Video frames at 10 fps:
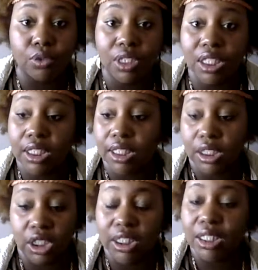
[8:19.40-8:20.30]
see,
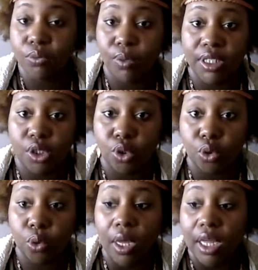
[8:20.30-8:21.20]
Jesus went
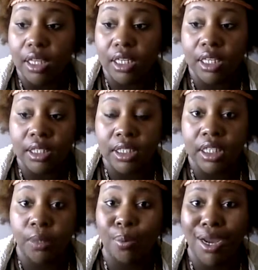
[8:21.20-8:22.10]
to
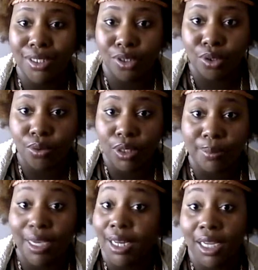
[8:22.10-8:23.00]
the prostitutes,
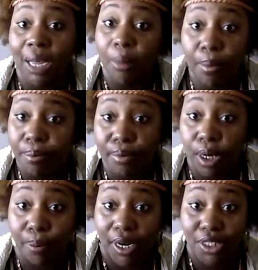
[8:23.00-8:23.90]
but he didn't come a
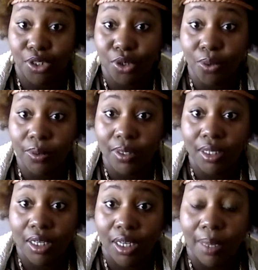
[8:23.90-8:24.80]
prostitute,
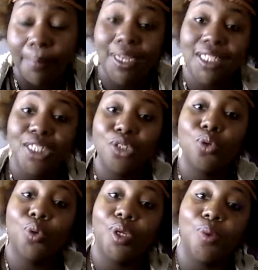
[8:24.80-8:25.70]
because he
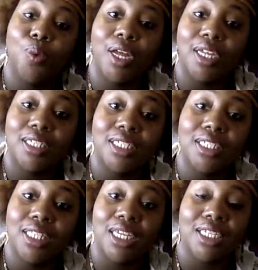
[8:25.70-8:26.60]
knew who he was.
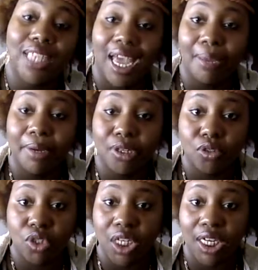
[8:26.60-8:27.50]
His thing is, I'm here
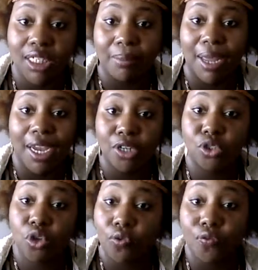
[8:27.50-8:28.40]
to change. I'm not here
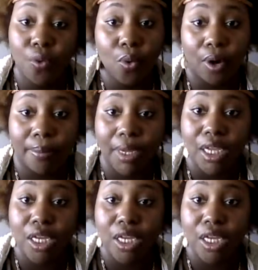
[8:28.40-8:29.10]
to conform.